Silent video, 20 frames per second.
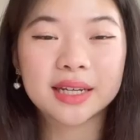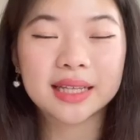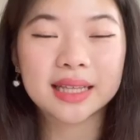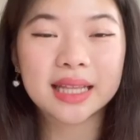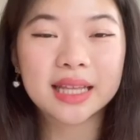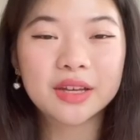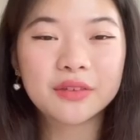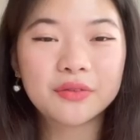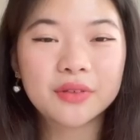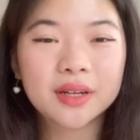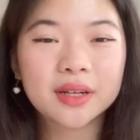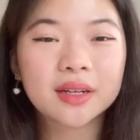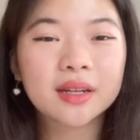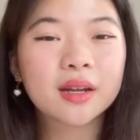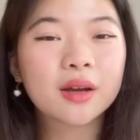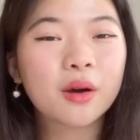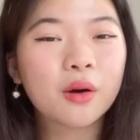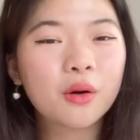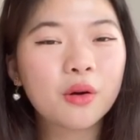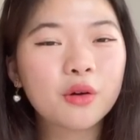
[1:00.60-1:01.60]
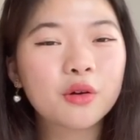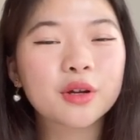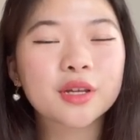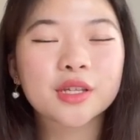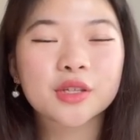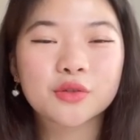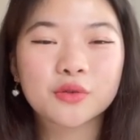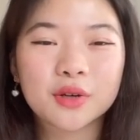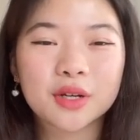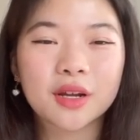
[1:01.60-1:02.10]
eleven, or
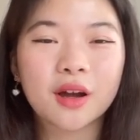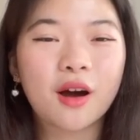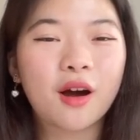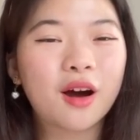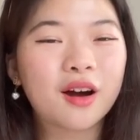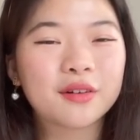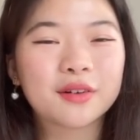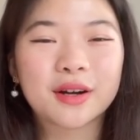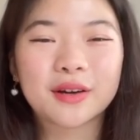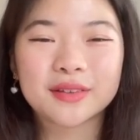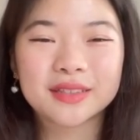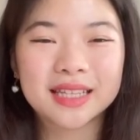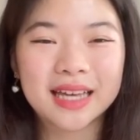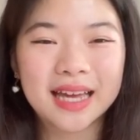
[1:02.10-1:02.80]
street all around